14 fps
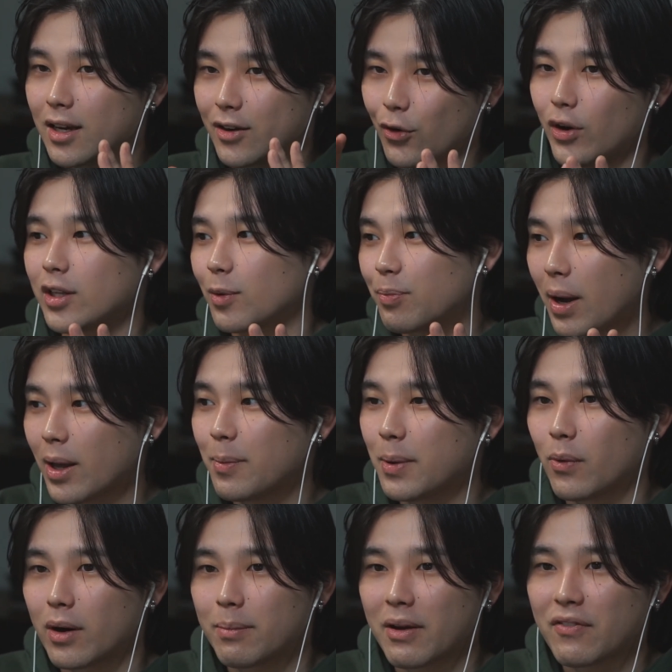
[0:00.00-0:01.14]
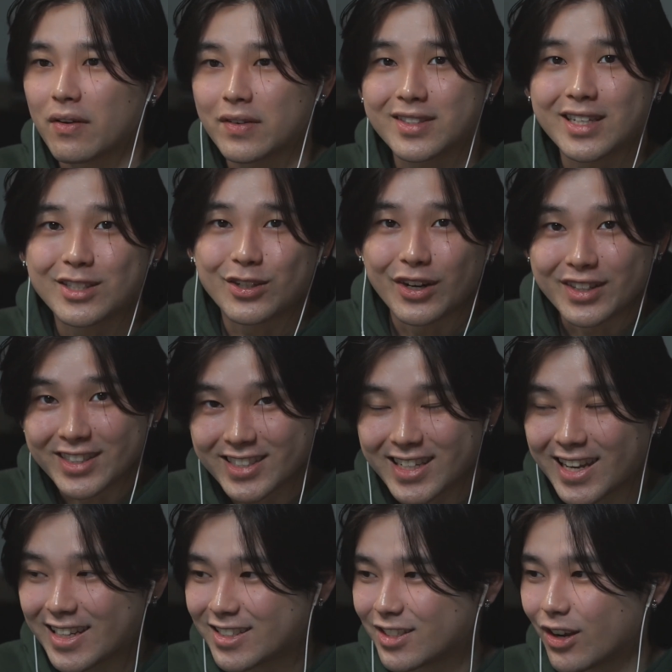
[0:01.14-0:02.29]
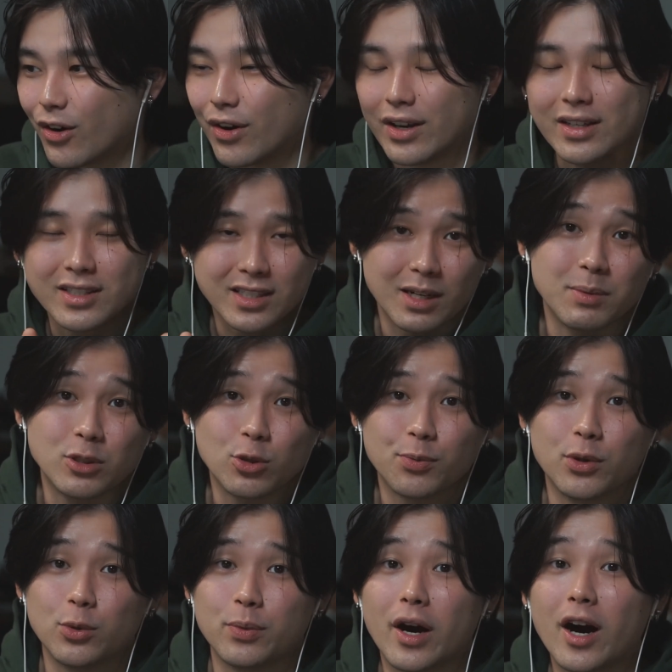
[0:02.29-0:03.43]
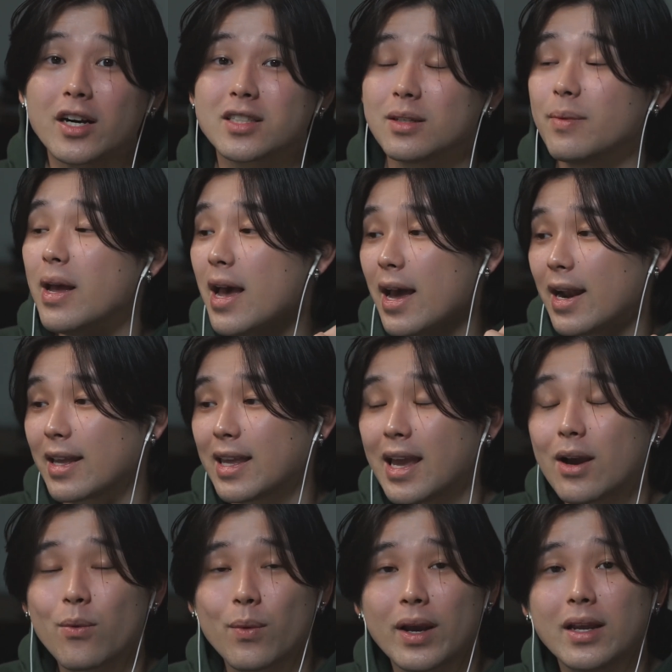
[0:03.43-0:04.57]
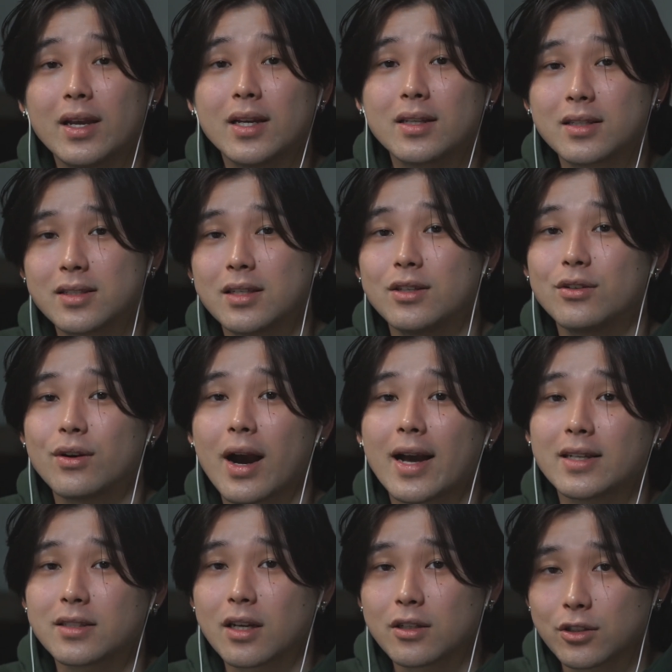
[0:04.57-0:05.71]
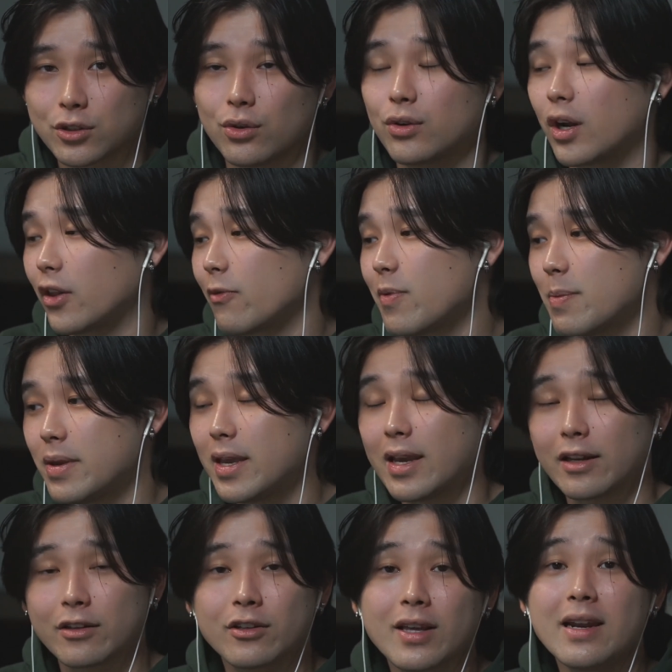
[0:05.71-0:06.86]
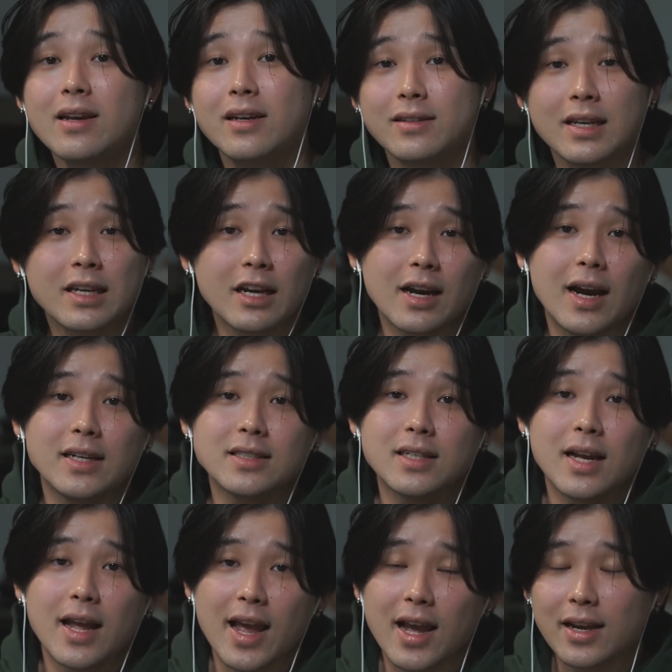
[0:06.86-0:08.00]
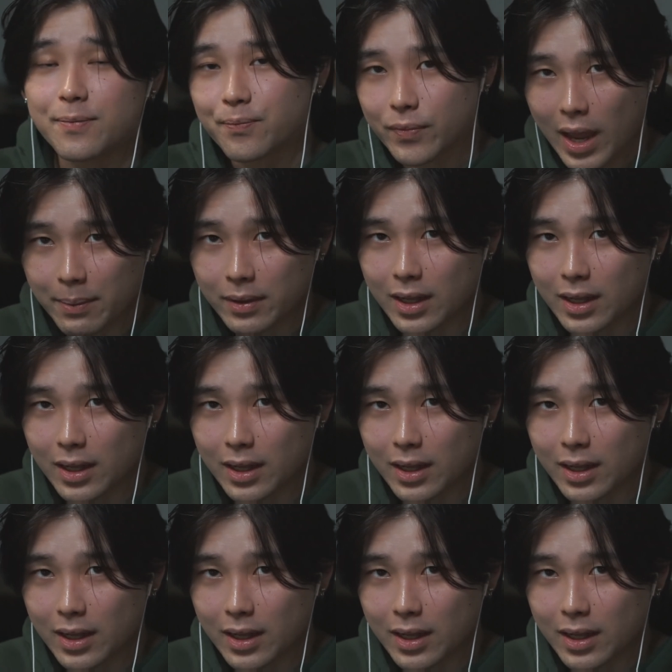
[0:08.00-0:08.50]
going to probably be one of my favorite sets throughout the set, so this is gonna be super duper awesome, and I can't wait to see you guys soon on the PvE. Until then, take care guys, and happy